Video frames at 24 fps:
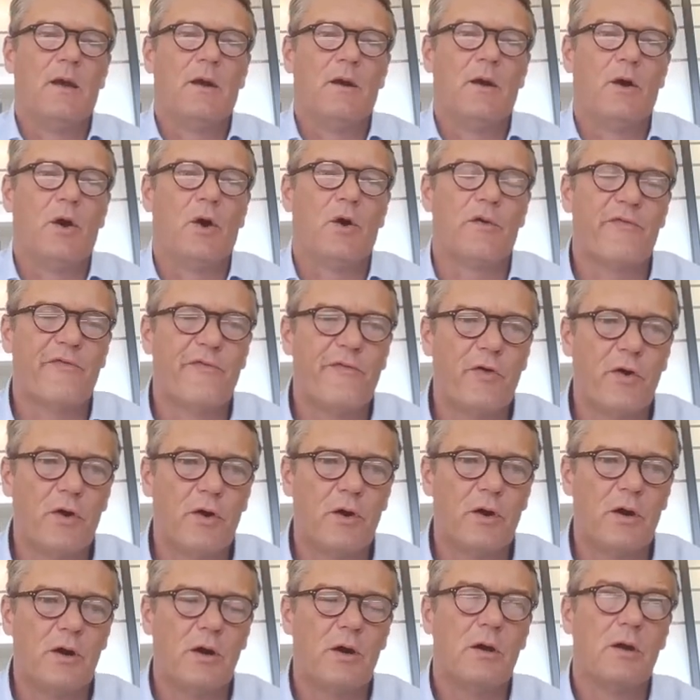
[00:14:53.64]
our
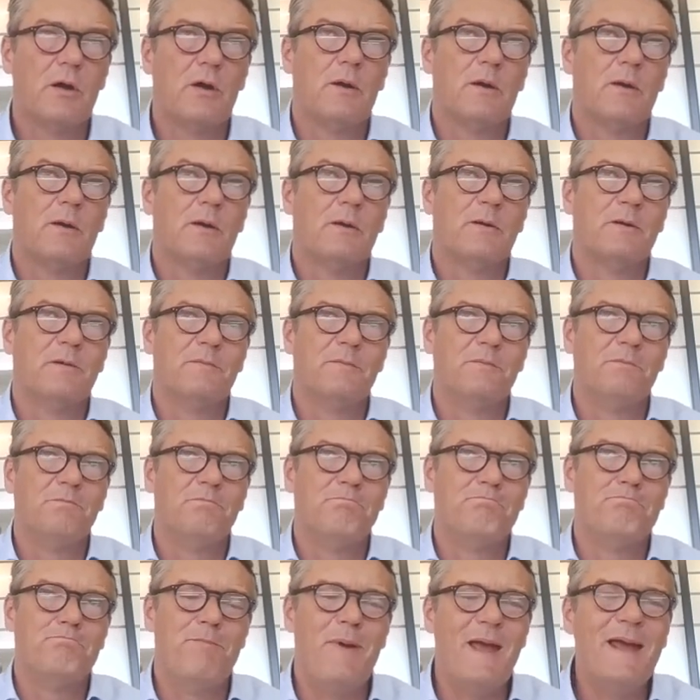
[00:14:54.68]
four
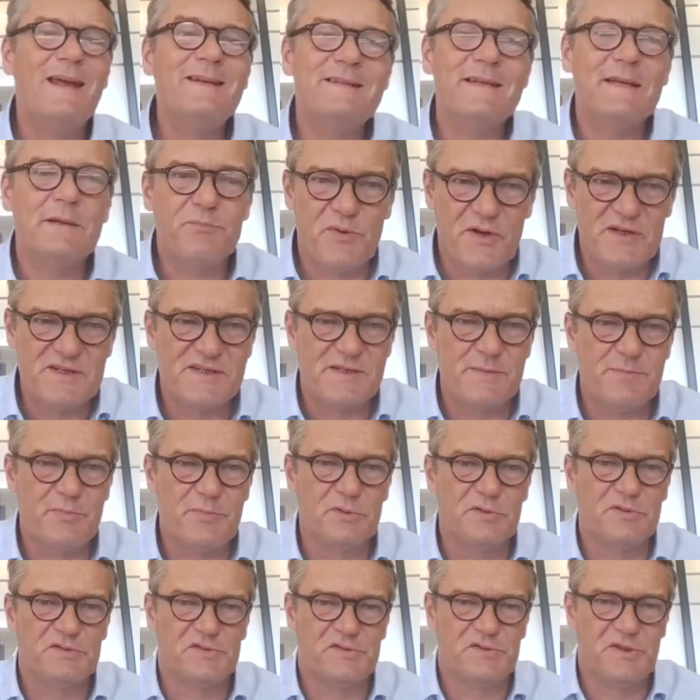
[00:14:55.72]
basic
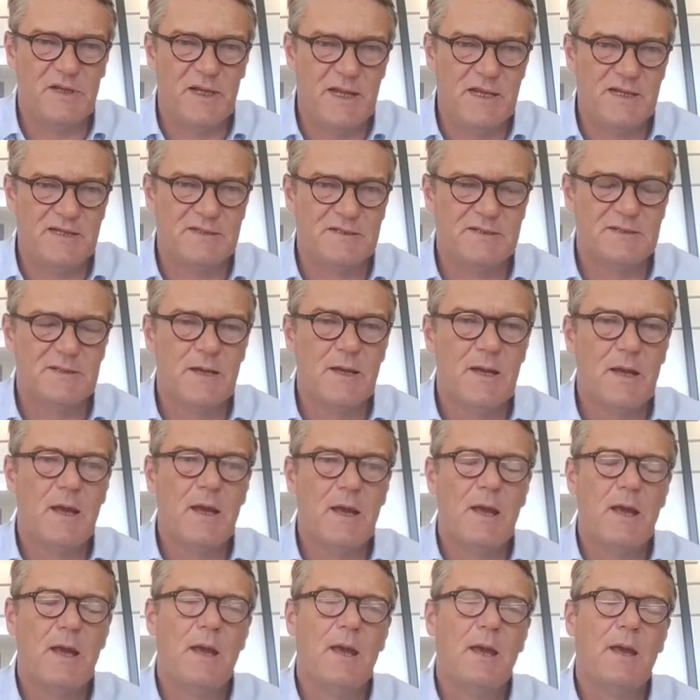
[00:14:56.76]
principles is:
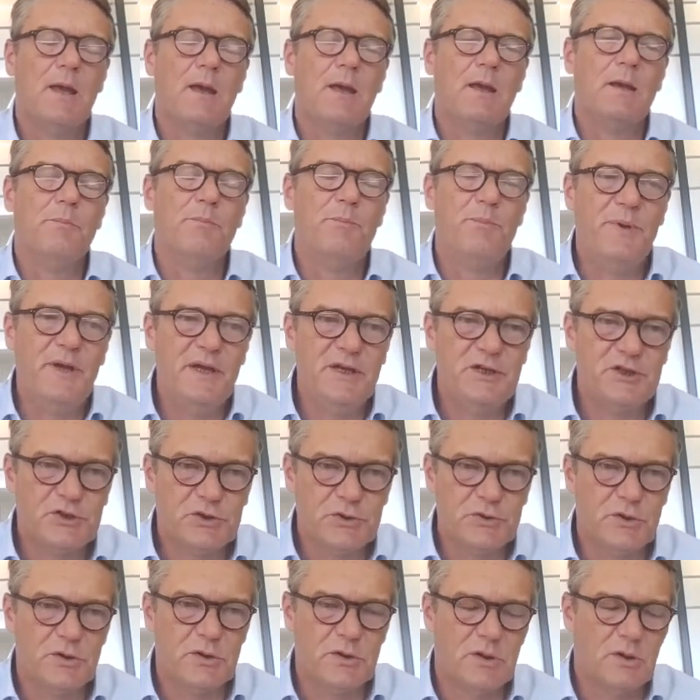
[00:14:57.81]
be
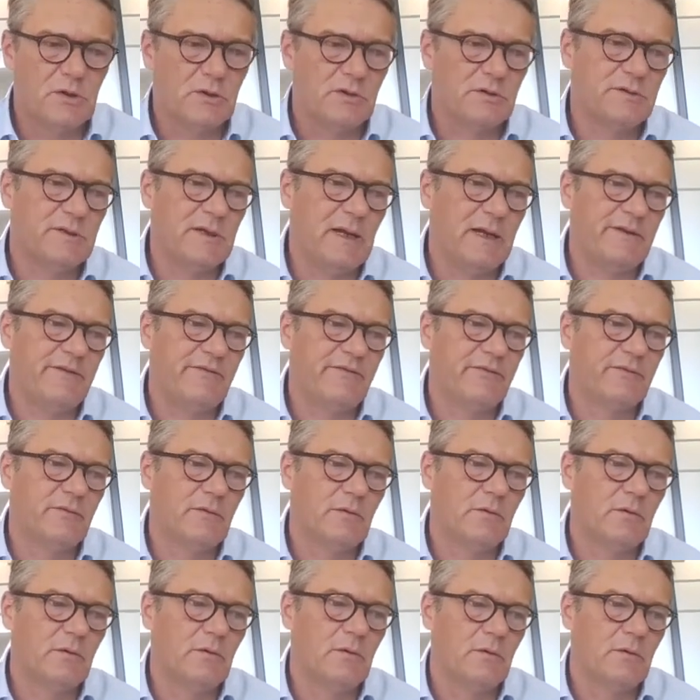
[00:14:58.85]
sure that
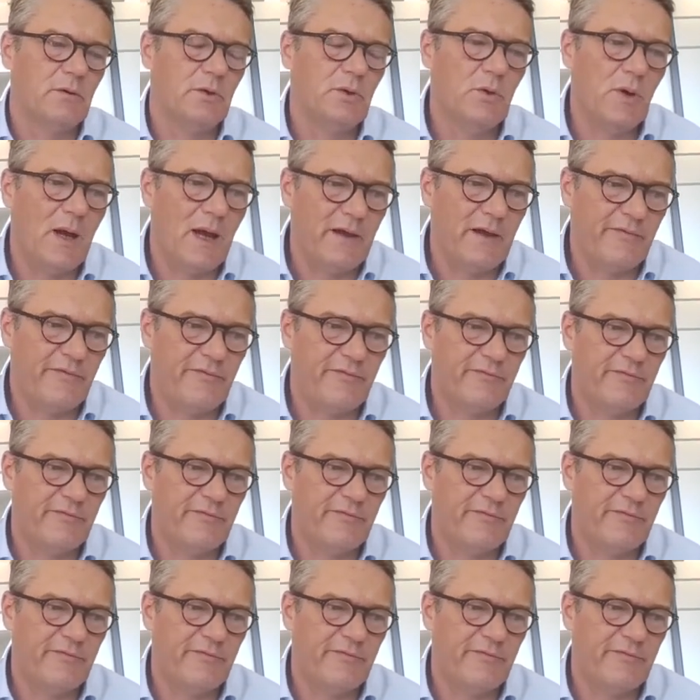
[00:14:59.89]
you have